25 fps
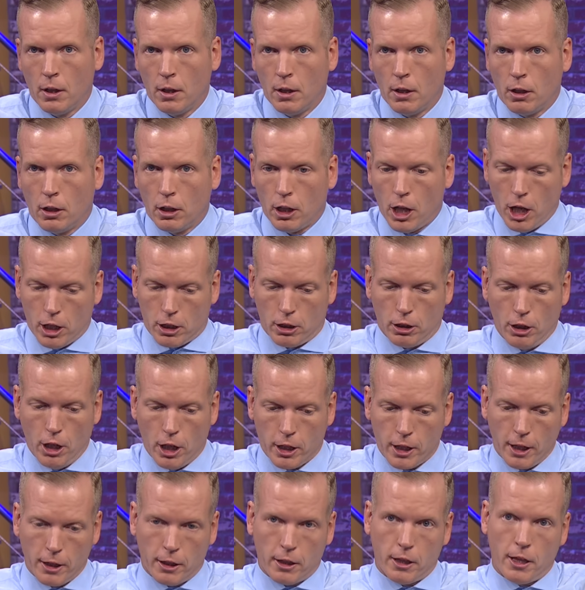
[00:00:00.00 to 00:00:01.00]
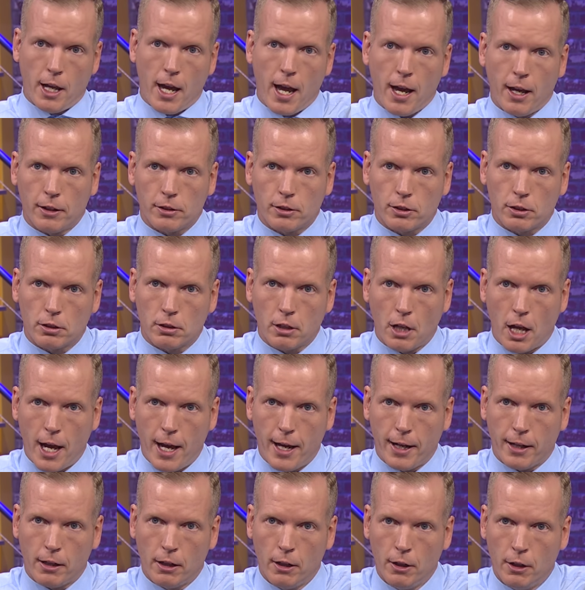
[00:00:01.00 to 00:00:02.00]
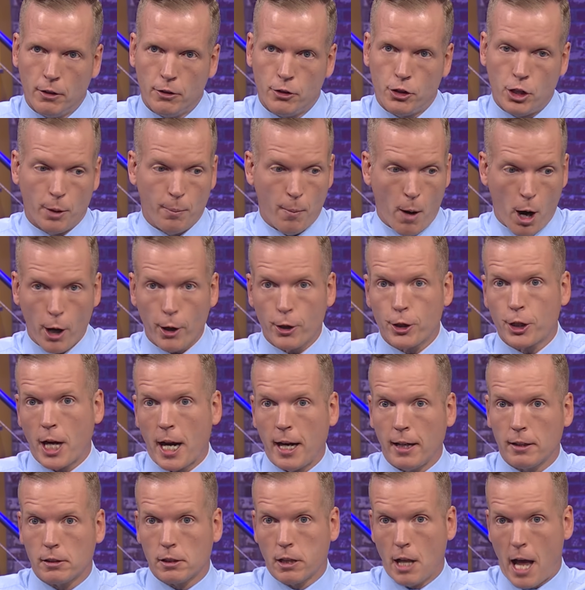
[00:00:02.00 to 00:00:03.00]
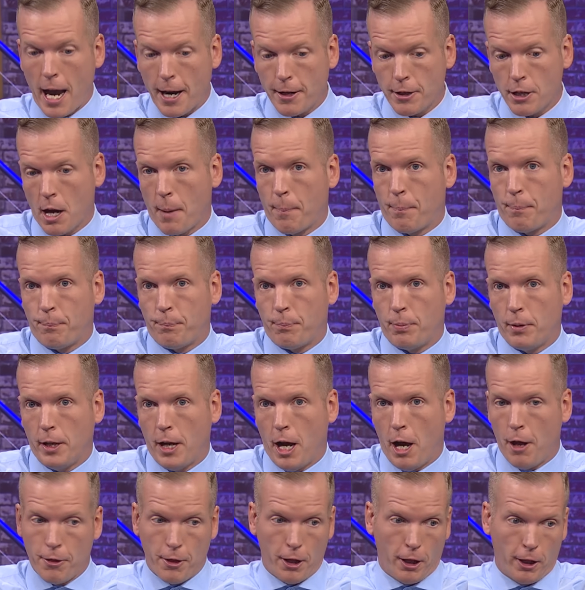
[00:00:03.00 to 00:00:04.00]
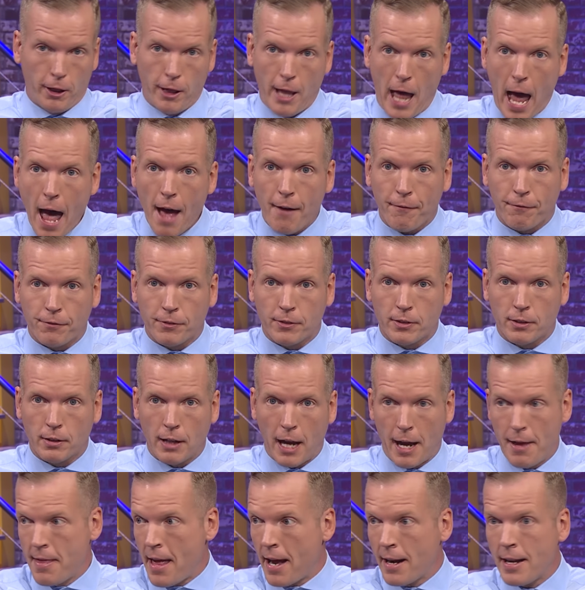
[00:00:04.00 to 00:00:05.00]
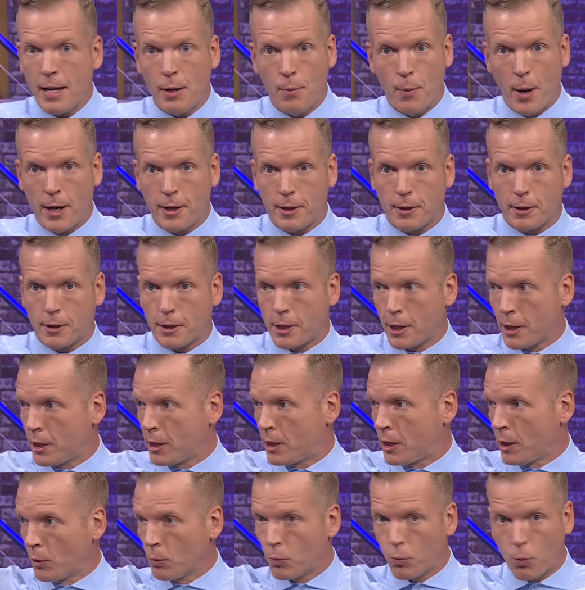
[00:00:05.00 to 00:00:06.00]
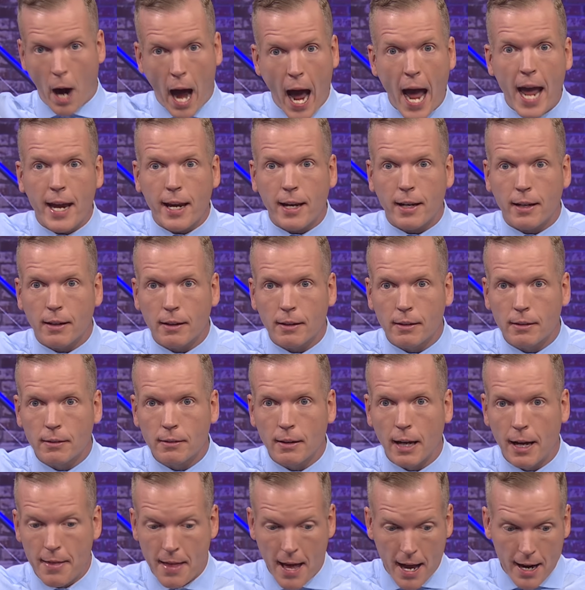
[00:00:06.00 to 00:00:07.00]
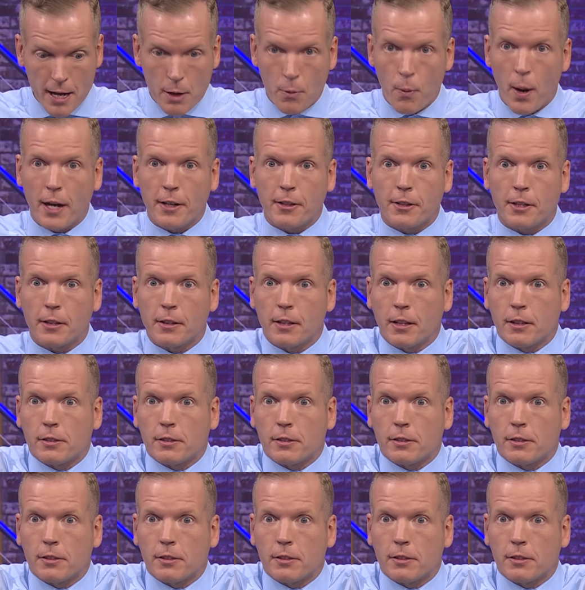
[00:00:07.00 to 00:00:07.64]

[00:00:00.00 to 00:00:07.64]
look, look at this. Like, Ja'Marr Chase lined up on the left, and then he went to the right, and then he went to the